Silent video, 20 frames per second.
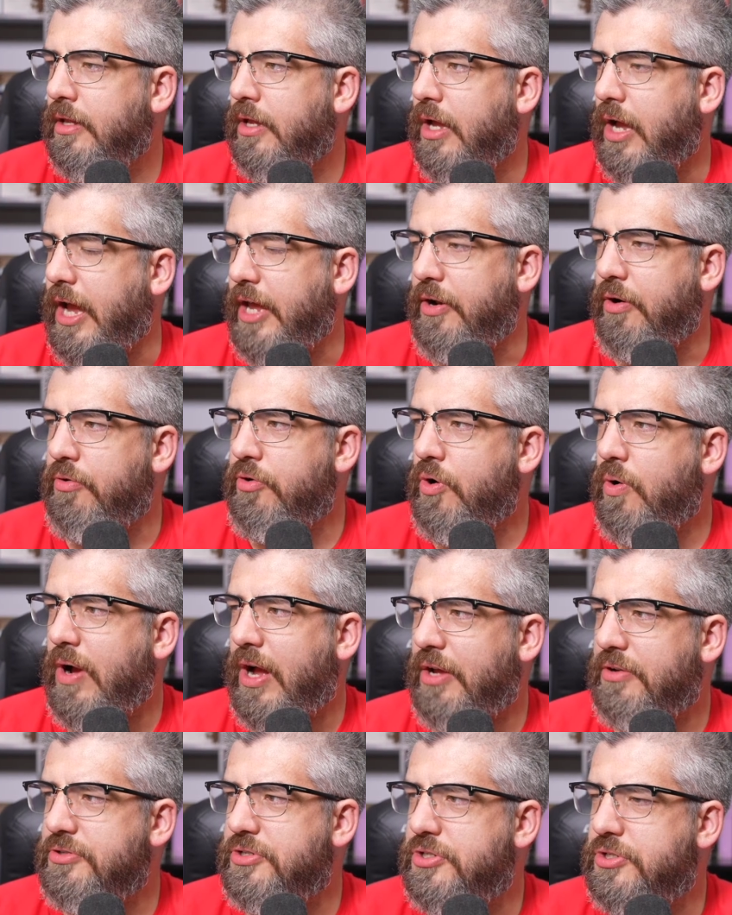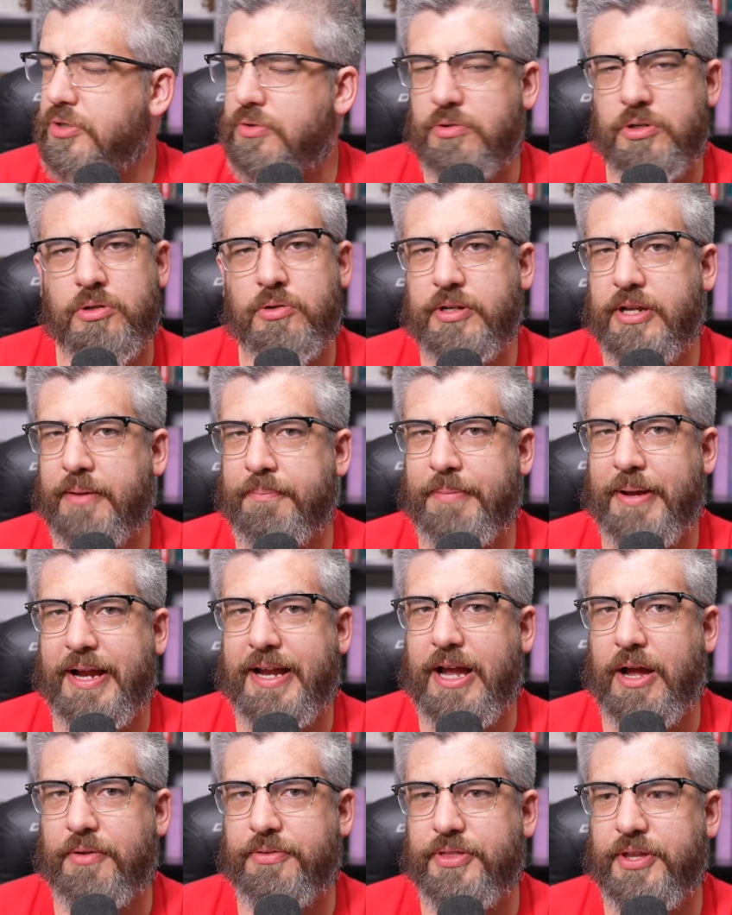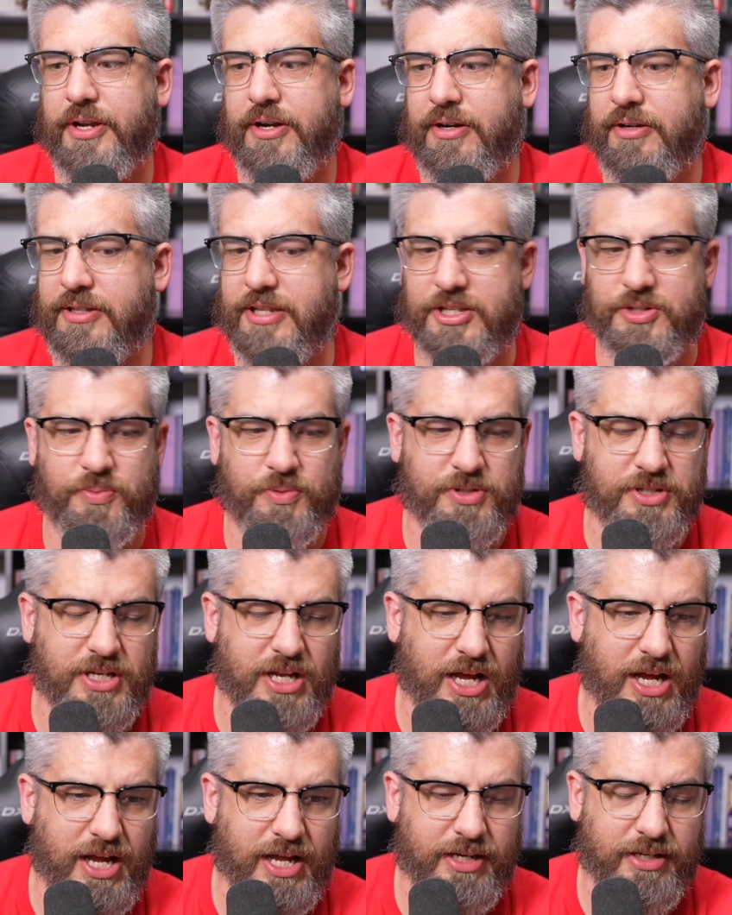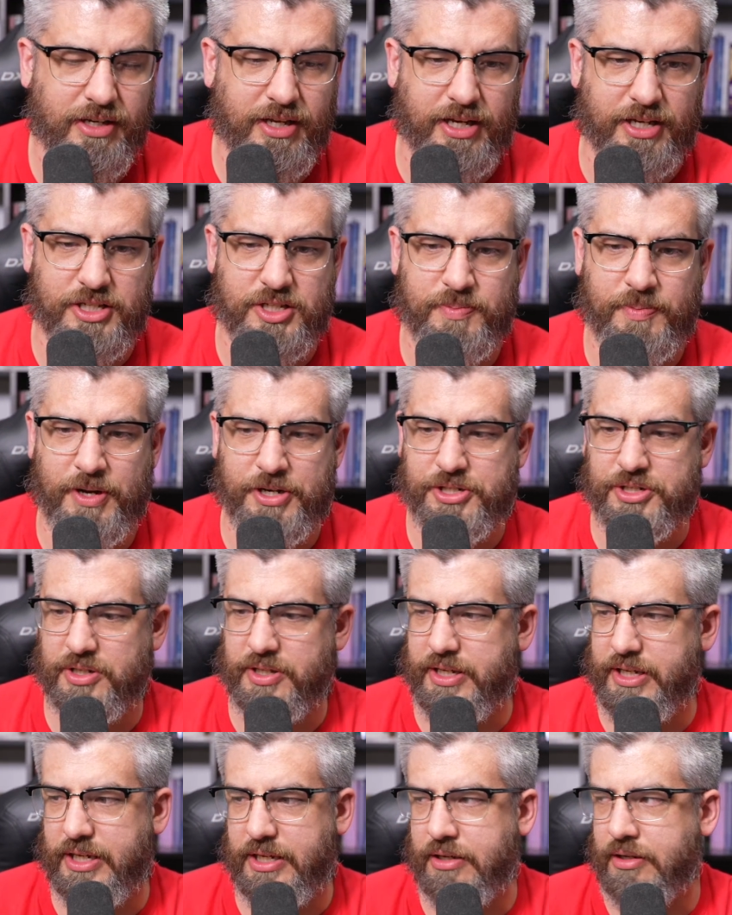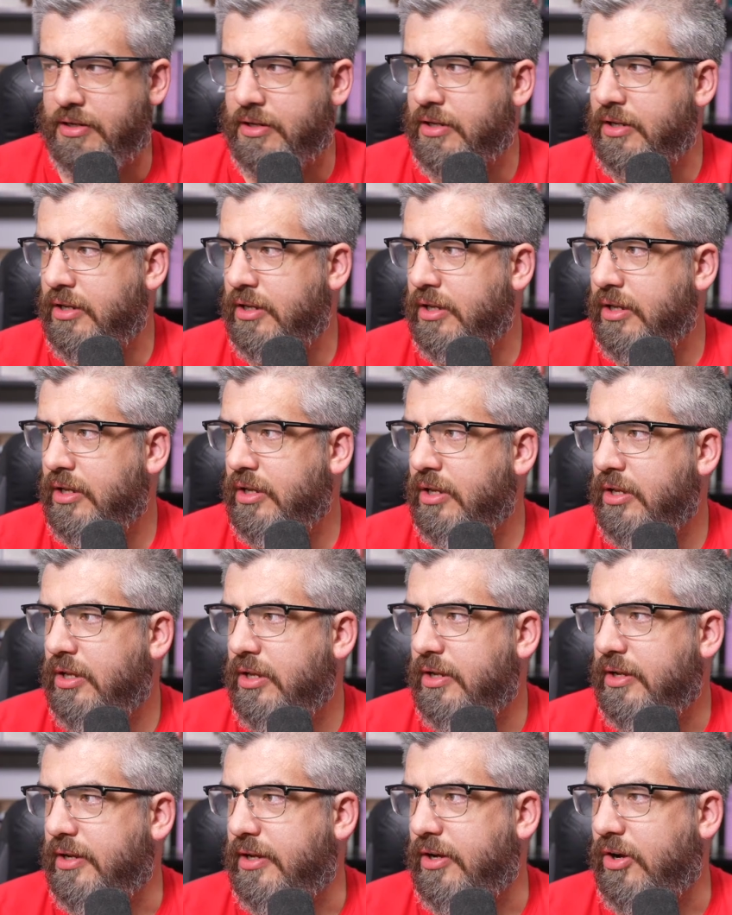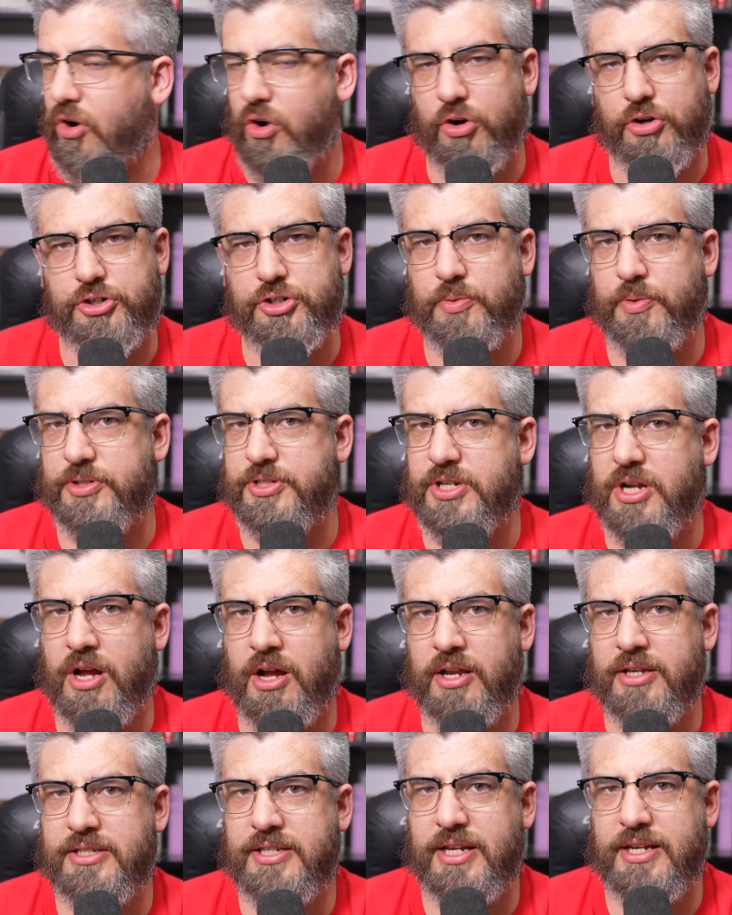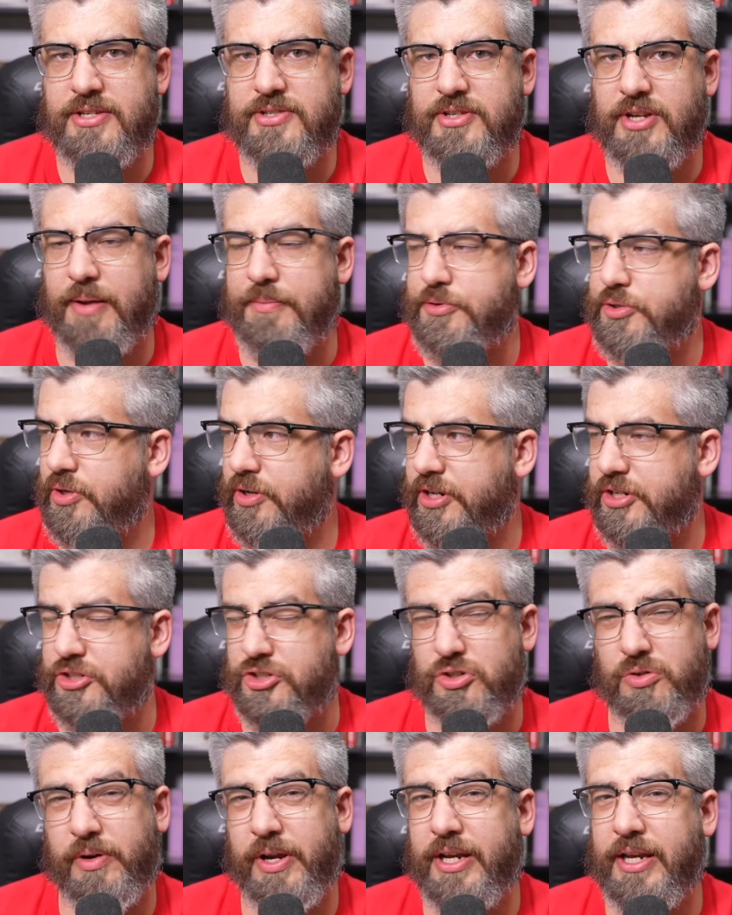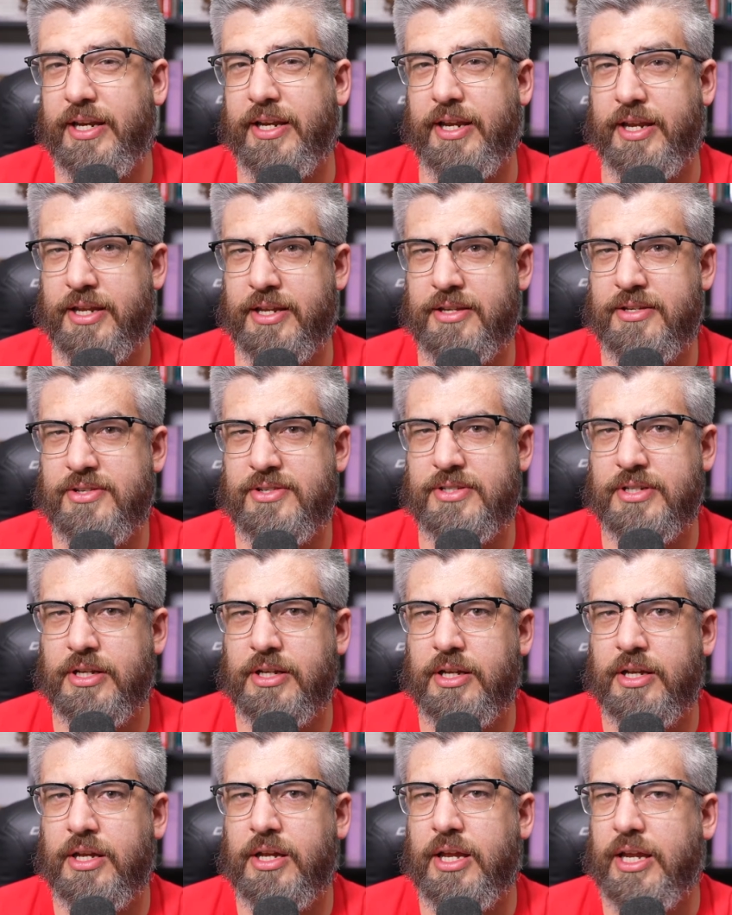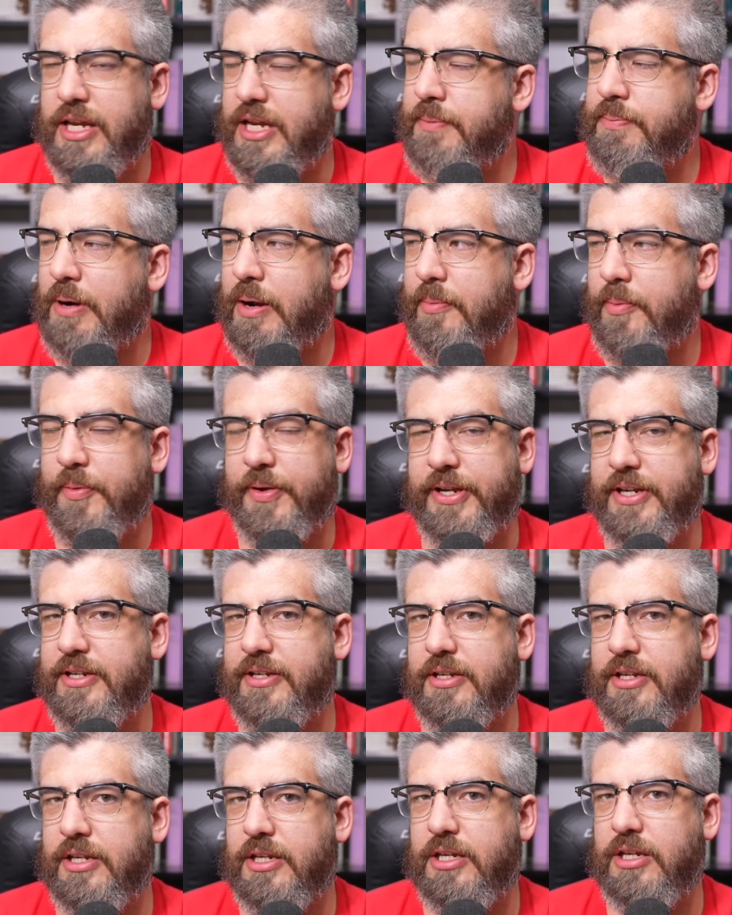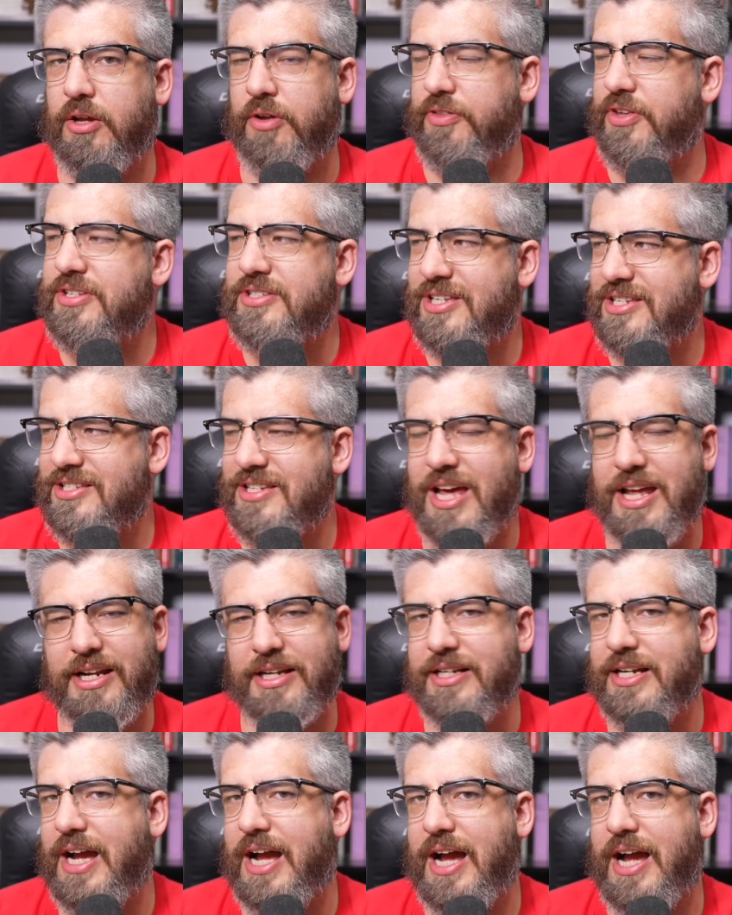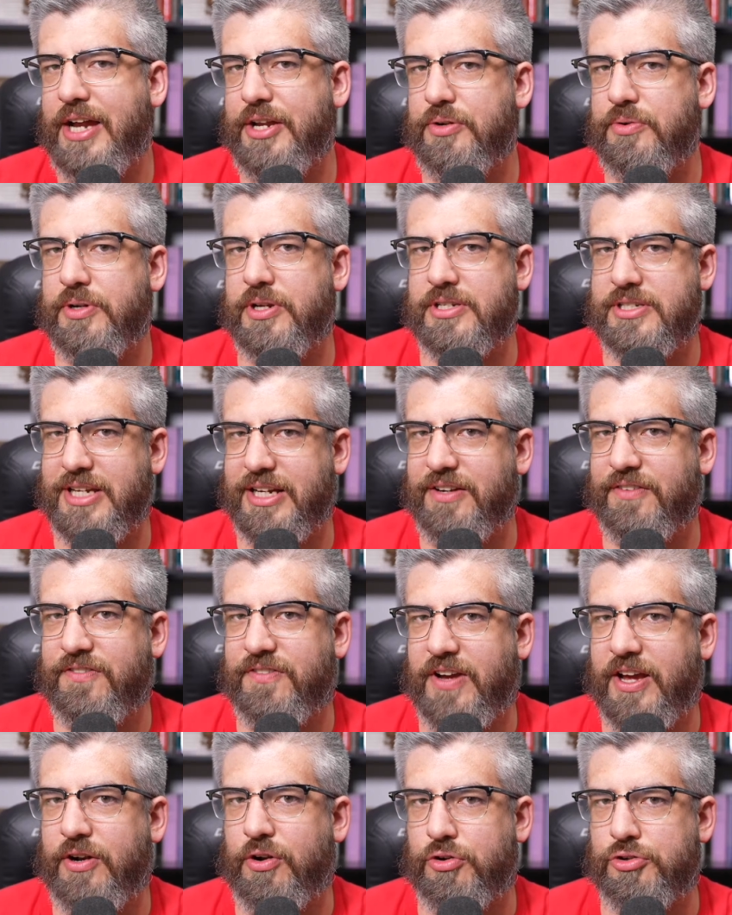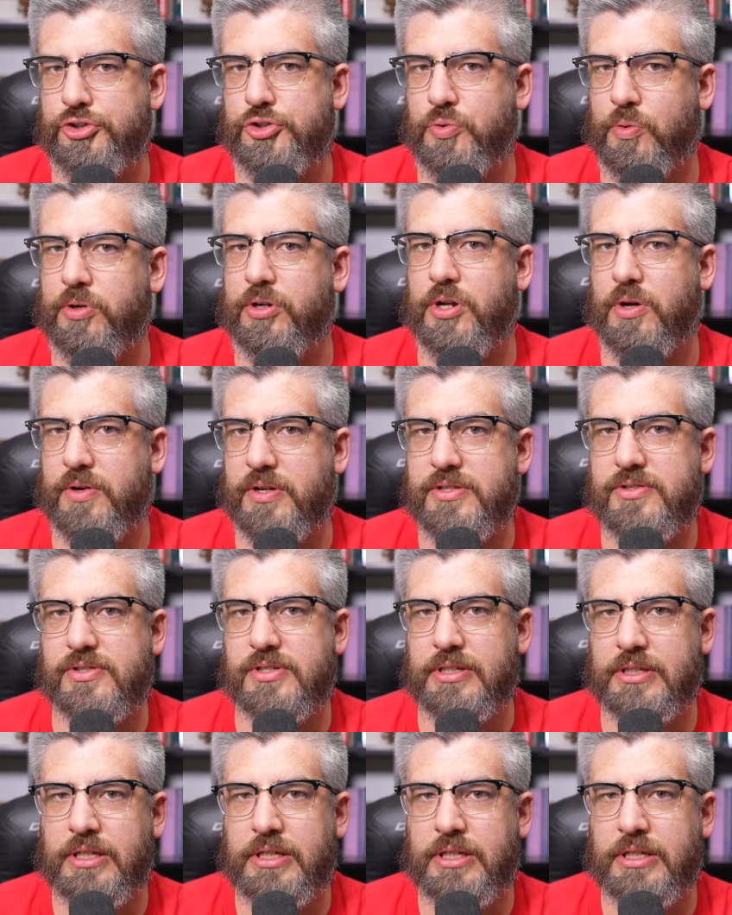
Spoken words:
I don't know how soon he'll get back out there. This was not an especially arduous contest. I'm sure his training is. He probably, this is not a guy who can take a fight on short notice.